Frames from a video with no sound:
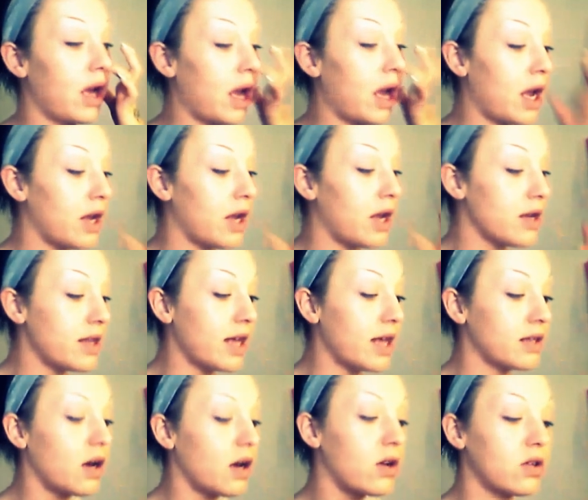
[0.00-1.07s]
And
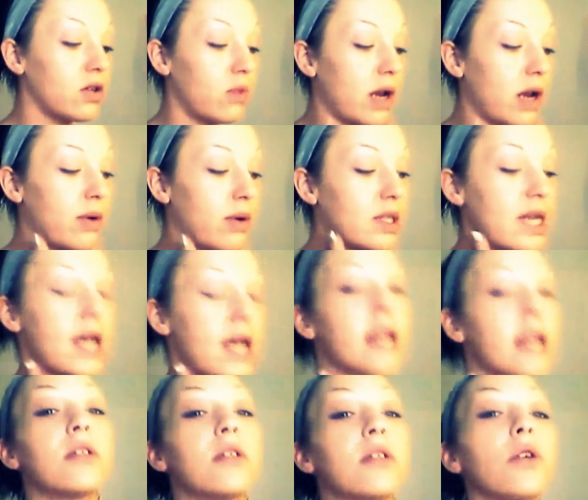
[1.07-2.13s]
that's also what I would say
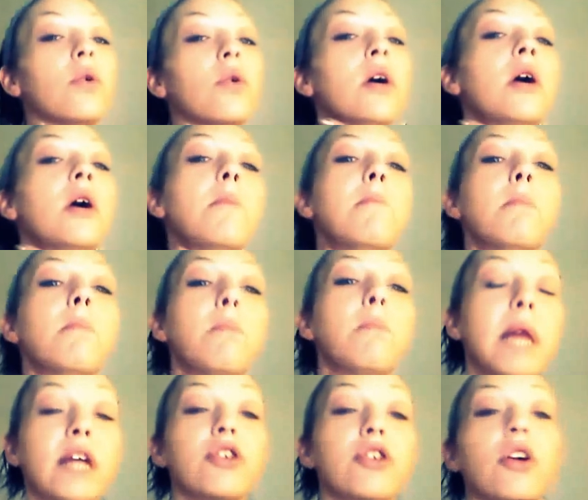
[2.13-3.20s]
is to
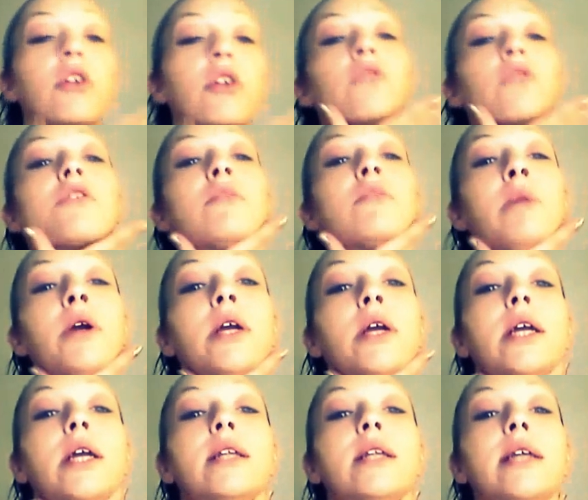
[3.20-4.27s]
make sure you're
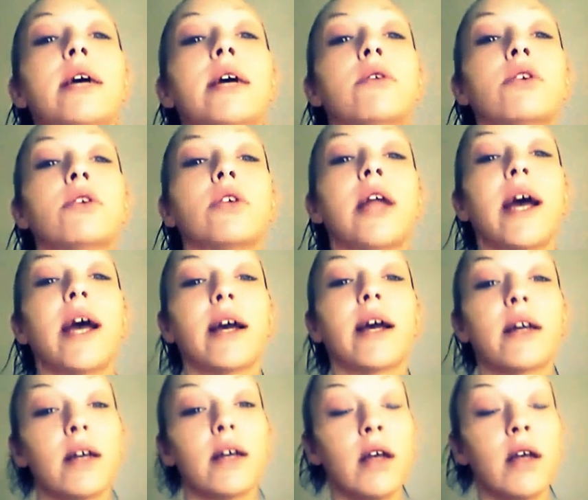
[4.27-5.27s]
smearing it down your neck.